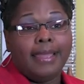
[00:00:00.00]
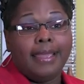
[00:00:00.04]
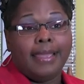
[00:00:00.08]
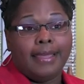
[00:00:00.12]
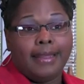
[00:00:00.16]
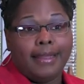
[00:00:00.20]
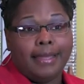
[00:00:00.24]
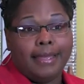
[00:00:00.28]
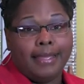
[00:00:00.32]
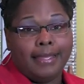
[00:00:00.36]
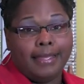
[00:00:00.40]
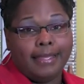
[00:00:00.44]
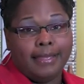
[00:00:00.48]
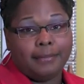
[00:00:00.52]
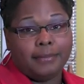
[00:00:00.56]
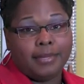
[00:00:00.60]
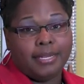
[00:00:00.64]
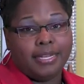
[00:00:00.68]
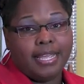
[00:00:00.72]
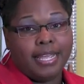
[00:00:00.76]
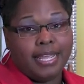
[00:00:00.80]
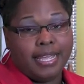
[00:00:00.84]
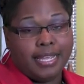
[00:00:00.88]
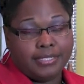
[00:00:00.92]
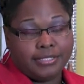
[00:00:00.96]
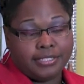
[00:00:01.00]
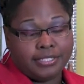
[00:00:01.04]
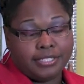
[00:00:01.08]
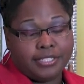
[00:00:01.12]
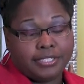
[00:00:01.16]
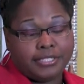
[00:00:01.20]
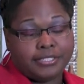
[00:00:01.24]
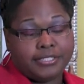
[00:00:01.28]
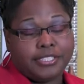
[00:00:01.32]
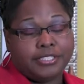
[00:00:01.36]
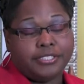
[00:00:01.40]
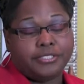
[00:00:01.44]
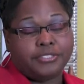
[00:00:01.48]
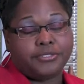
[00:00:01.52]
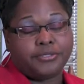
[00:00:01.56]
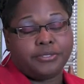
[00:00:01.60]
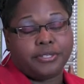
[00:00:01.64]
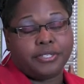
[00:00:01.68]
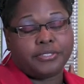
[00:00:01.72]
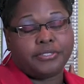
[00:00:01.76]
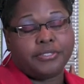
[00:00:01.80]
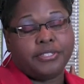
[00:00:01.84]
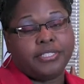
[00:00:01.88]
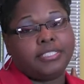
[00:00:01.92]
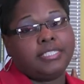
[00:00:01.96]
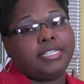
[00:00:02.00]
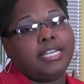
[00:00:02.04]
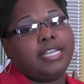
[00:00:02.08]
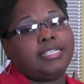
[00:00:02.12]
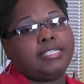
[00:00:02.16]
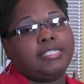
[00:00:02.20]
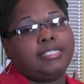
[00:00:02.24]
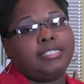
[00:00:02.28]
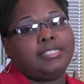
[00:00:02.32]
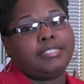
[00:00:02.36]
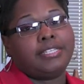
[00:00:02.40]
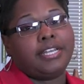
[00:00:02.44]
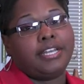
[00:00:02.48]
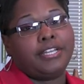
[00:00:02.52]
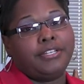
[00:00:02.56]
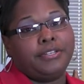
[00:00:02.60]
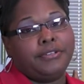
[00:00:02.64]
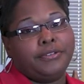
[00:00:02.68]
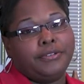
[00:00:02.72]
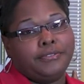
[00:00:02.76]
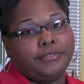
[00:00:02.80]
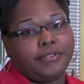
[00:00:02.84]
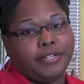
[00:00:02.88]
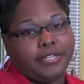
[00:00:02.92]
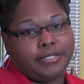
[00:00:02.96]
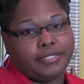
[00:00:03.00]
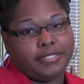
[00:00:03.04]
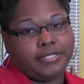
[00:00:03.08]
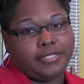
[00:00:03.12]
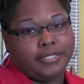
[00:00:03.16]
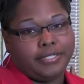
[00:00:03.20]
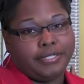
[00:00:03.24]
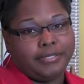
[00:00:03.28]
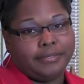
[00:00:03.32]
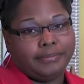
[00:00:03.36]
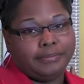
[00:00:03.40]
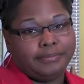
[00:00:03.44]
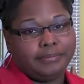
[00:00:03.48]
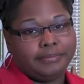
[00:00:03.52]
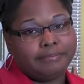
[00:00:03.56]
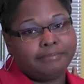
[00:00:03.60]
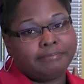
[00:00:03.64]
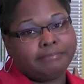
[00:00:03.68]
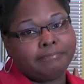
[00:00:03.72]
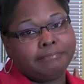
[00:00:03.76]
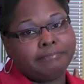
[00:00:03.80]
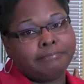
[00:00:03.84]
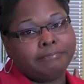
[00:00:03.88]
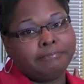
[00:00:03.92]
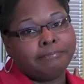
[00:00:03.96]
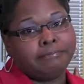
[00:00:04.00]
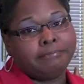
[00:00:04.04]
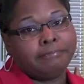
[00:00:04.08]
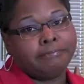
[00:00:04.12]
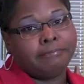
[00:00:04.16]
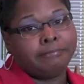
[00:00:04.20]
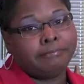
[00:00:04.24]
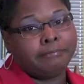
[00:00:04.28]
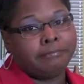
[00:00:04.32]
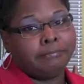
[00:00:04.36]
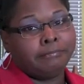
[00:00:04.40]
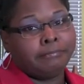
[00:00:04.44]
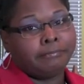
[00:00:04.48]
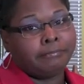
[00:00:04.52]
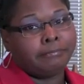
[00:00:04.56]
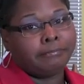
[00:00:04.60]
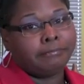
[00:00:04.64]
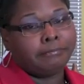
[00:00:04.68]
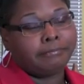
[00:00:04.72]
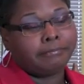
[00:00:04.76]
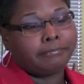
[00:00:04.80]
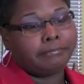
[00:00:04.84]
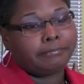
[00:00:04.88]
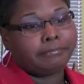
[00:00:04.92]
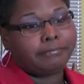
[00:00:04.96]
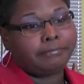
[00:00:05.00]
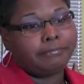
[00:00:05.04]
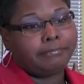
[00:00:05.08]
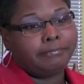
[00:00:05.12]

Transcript: And I am an adjunct instructor at Jackson State University. Well, I